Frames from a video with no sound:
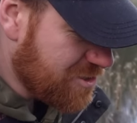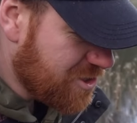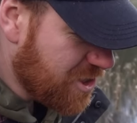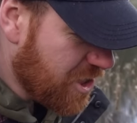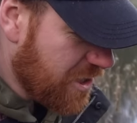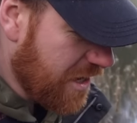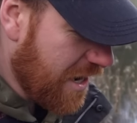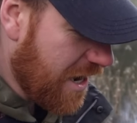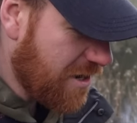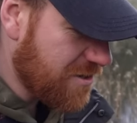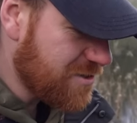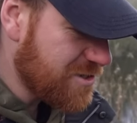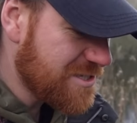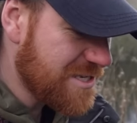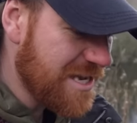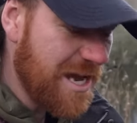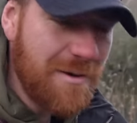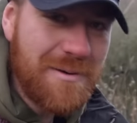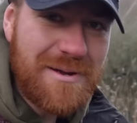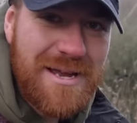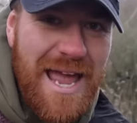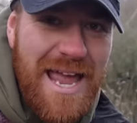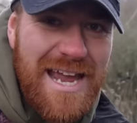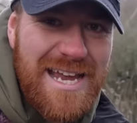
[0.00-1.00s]
show you how, just
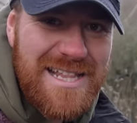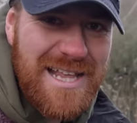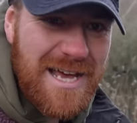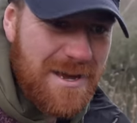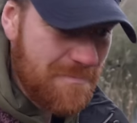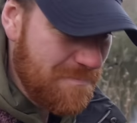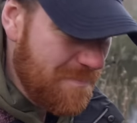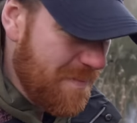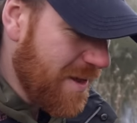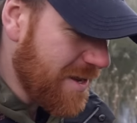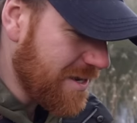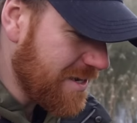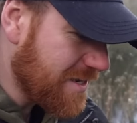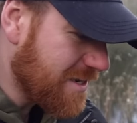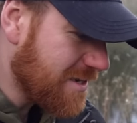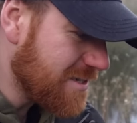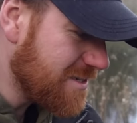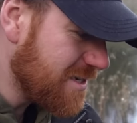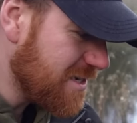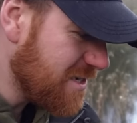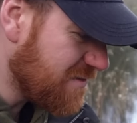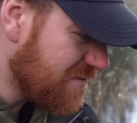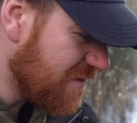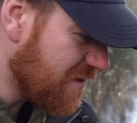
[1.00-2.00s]
how he ate that bait
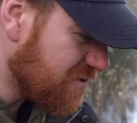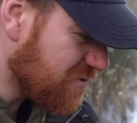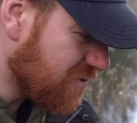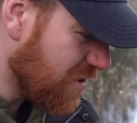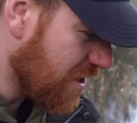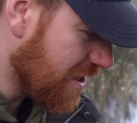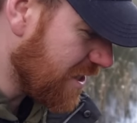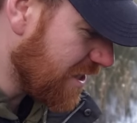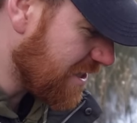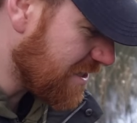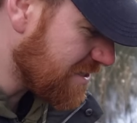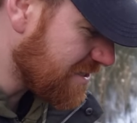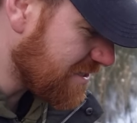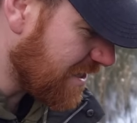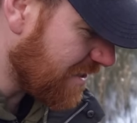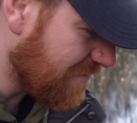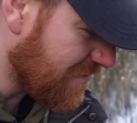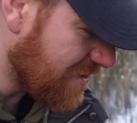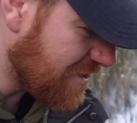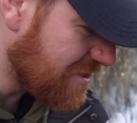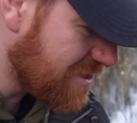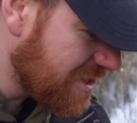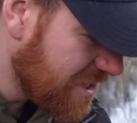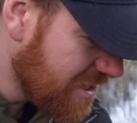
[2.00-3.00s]
because these fish really are
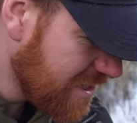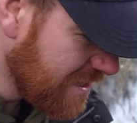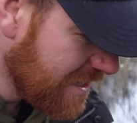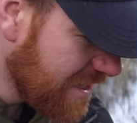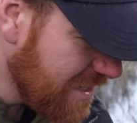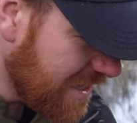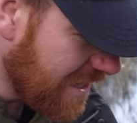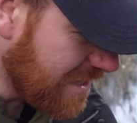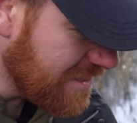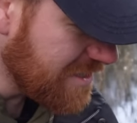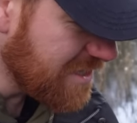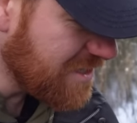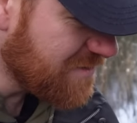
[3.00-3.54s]
savage in